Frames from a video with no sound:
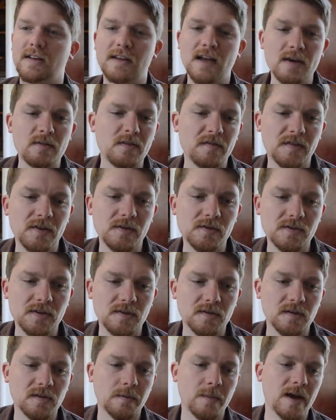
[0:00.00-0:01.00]
they refuse to
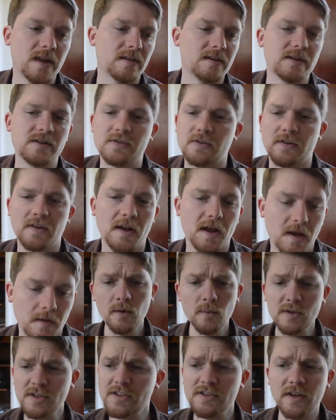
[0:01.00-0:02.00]
talk about this or that,
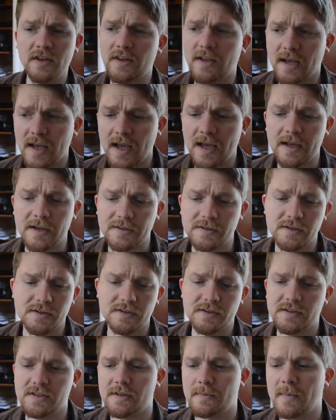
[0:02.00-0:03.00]
which is not the case. It's
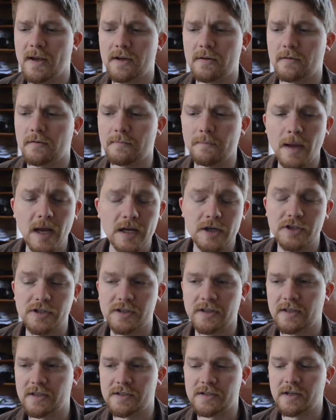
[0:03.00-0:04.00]
just a matter of
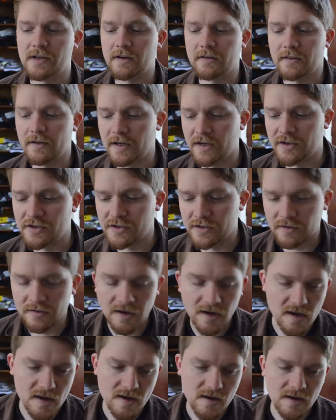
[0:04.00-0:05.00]
managing these kind of things, and
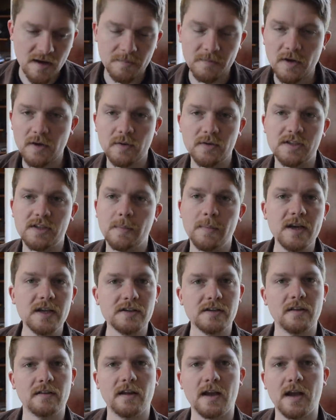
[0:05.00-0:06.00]
I'm not always the best at